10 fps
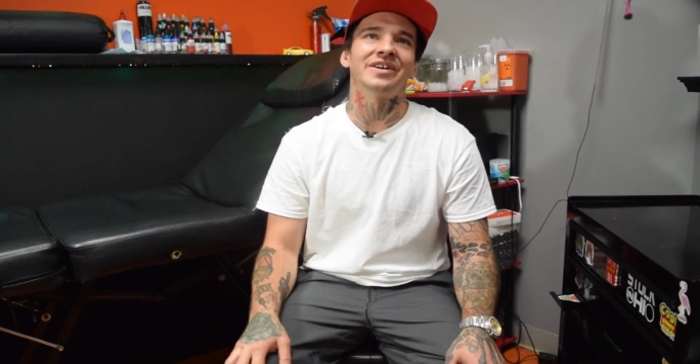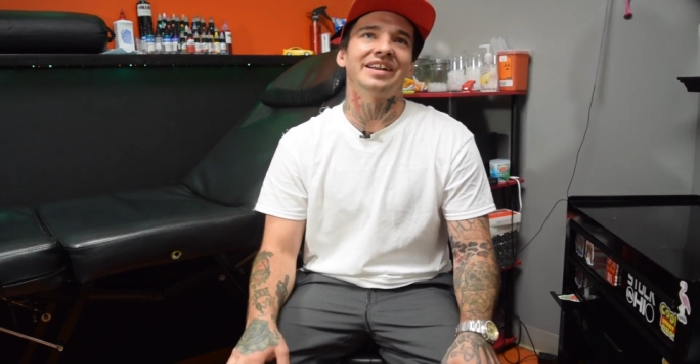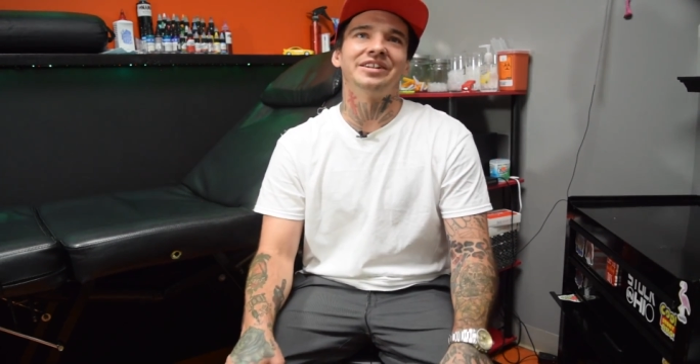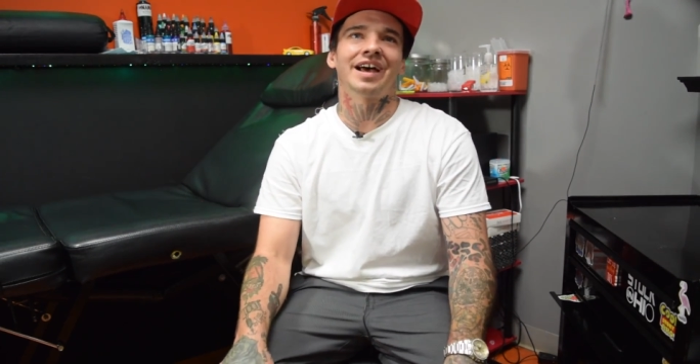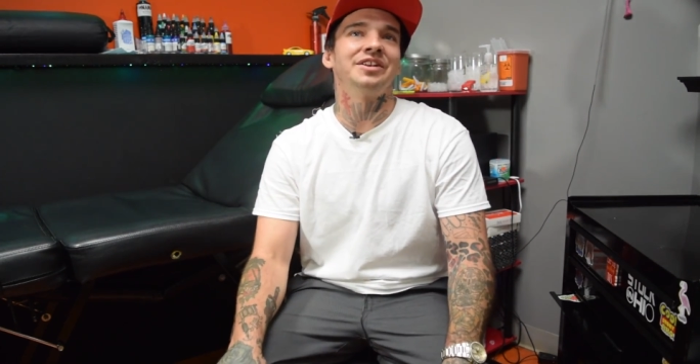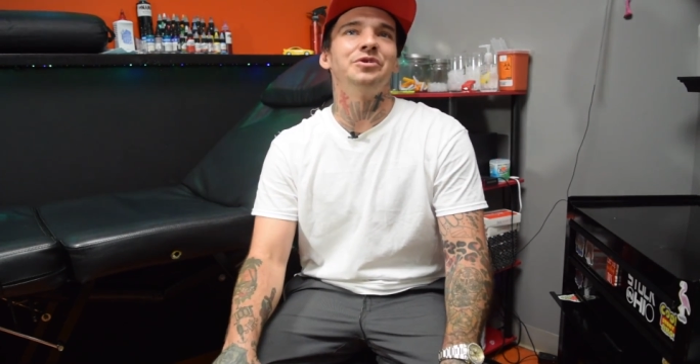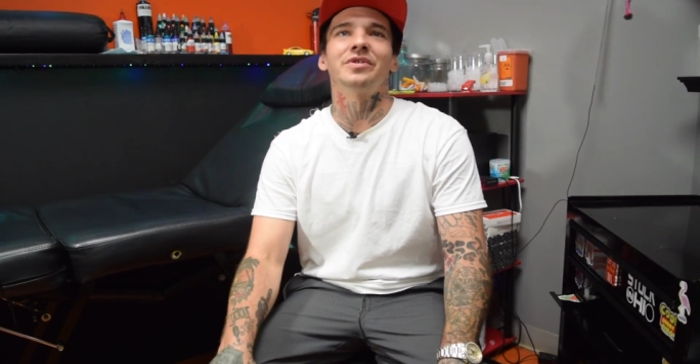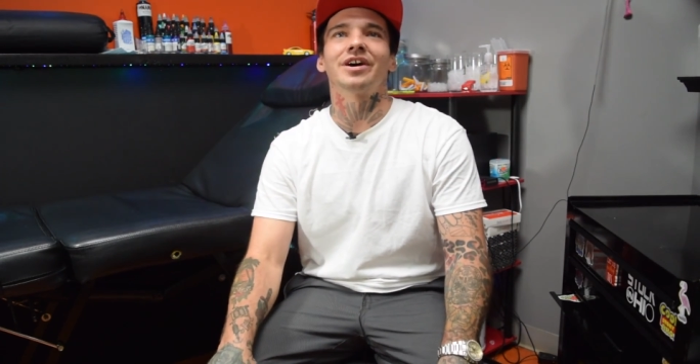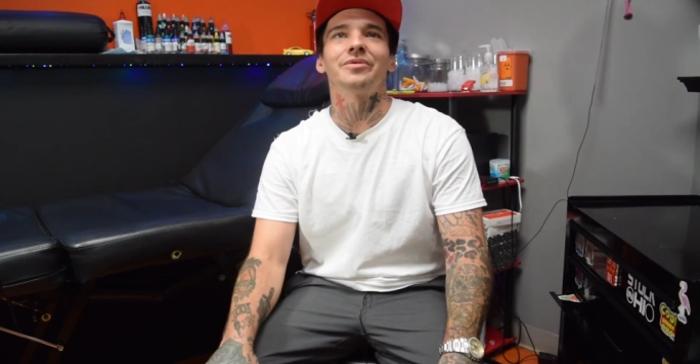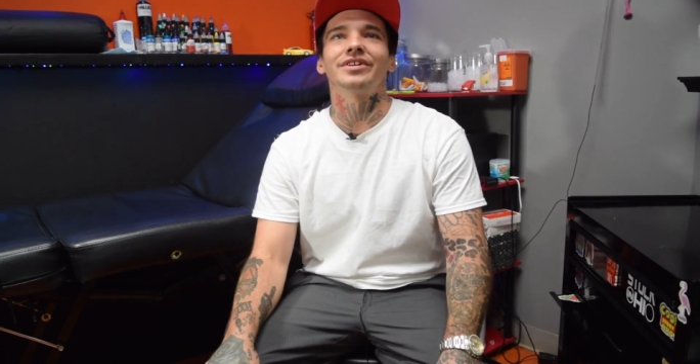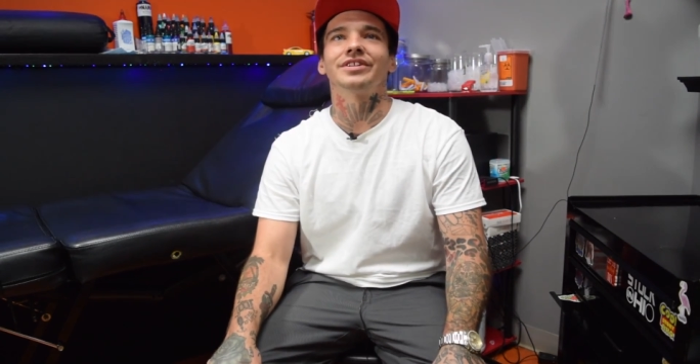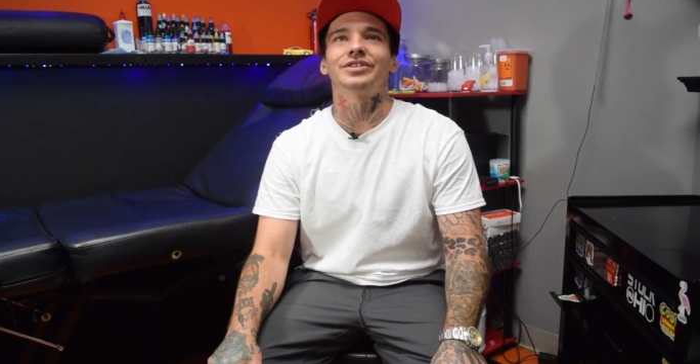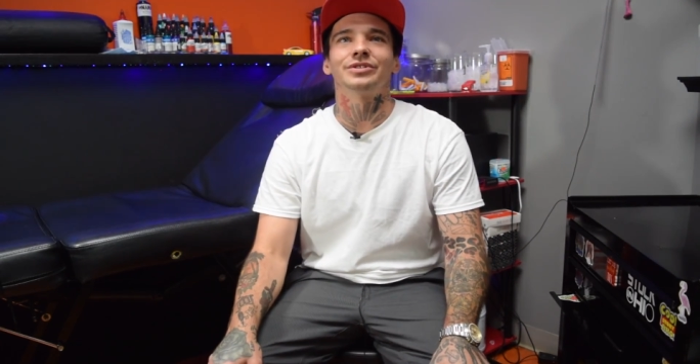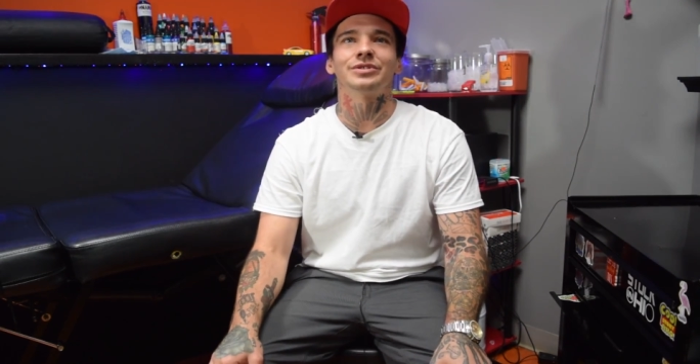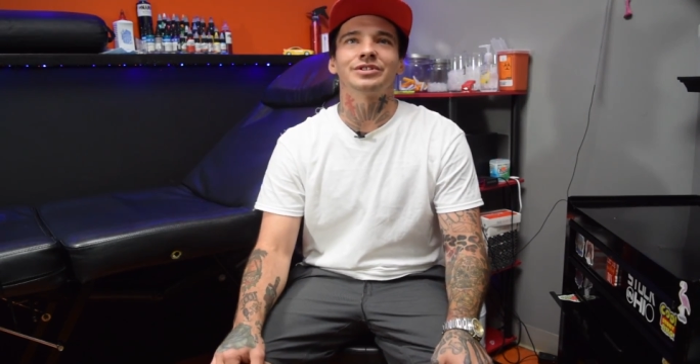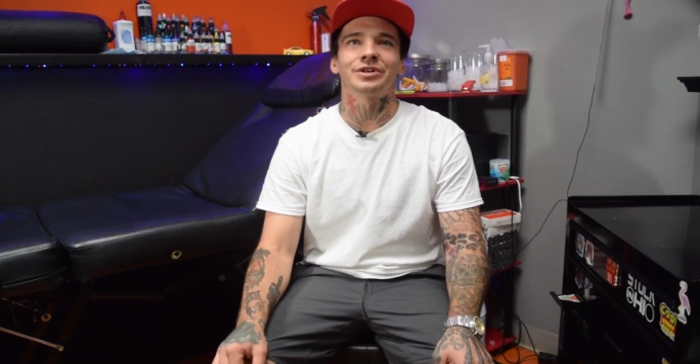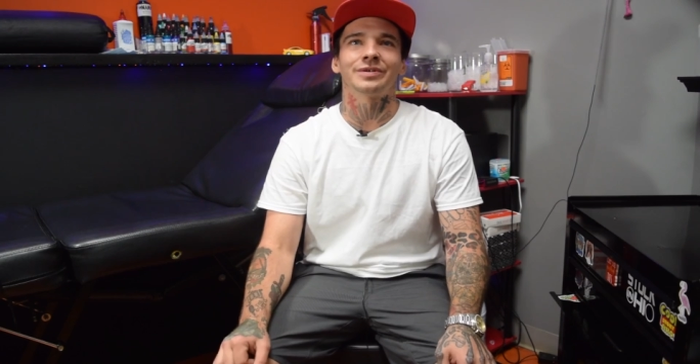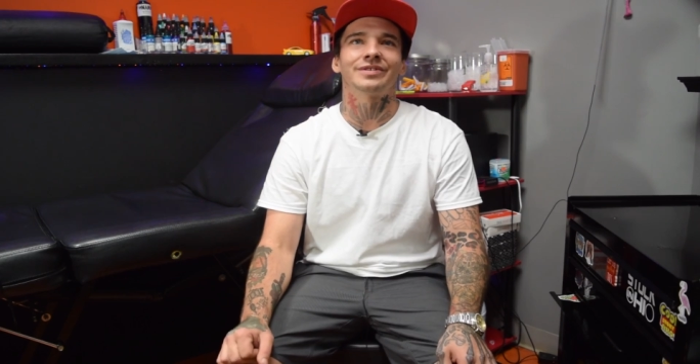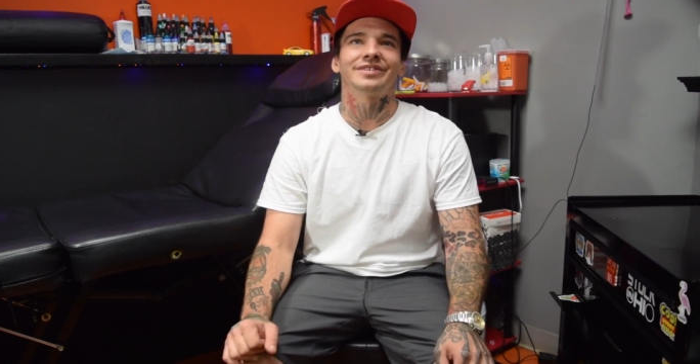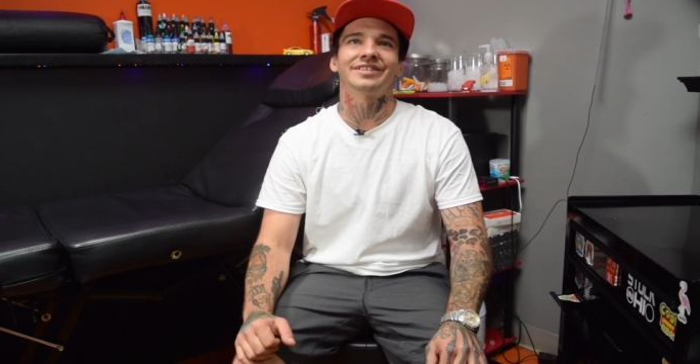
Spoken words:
I knew what I wanted to do, so,